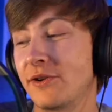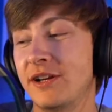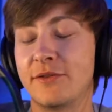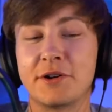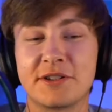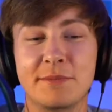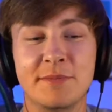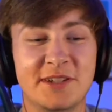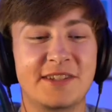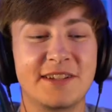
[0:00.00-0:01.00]
a friend of ours that
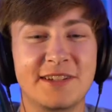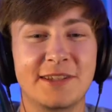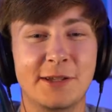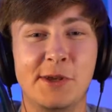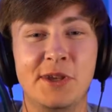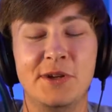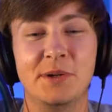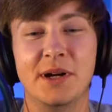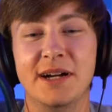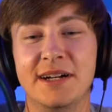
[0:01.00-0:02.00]
missed us in the
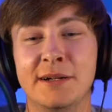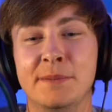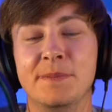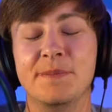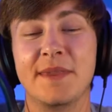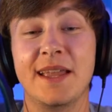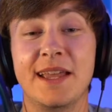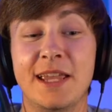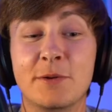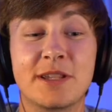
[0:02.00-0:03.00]
queue,
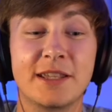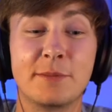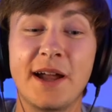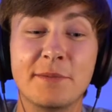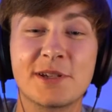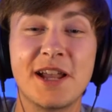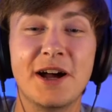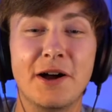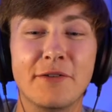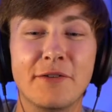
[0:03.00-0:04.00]
he was in there by
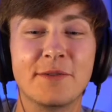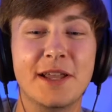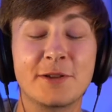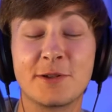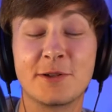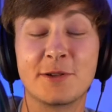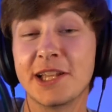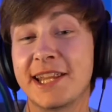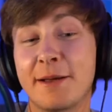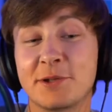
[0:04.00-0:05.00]
himself. So
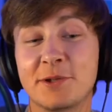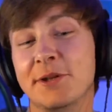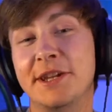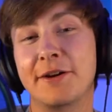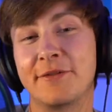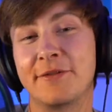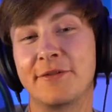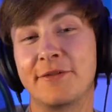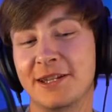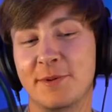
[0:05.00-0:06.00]
that's an absolutely
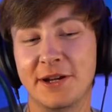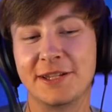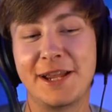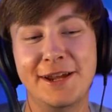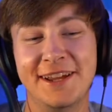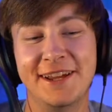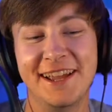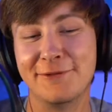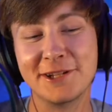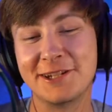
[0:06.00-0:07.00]
terrifying experience.
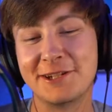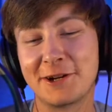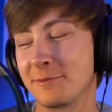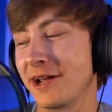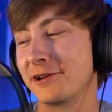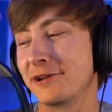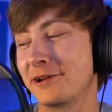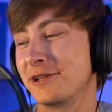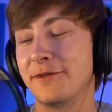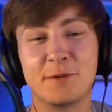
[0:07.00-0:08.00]
If you're in the dark
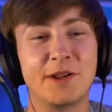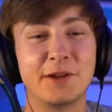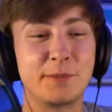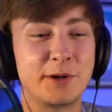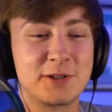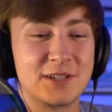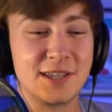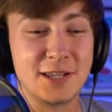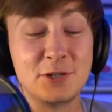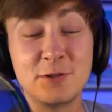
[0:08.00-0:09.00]
by yourself with one other
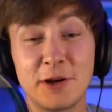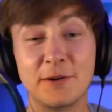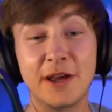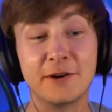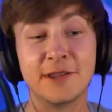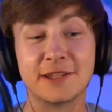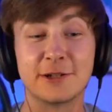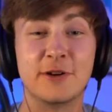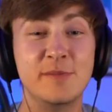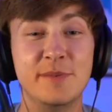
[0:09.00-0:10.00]
person that you don't know,
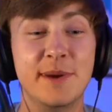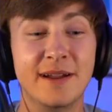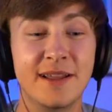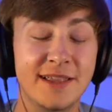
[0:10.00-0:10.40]
that's a creepy